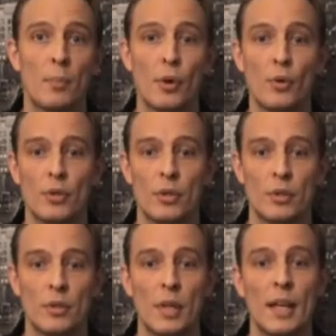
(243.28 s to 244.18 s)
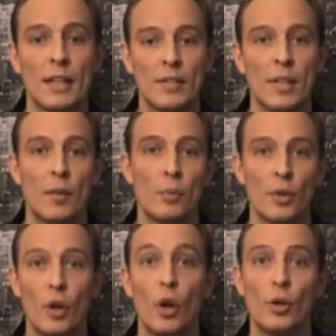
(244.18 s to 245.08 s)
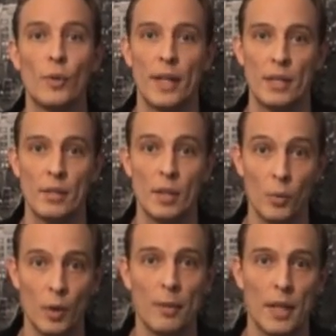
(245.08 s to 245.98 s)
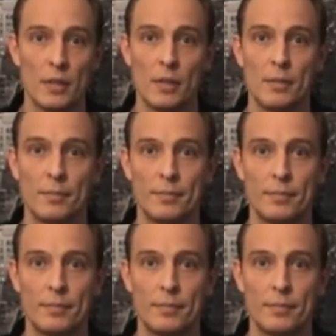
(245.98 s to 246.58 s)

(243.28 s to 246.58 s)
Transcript: approaches instead of putting all your eggs in one basket.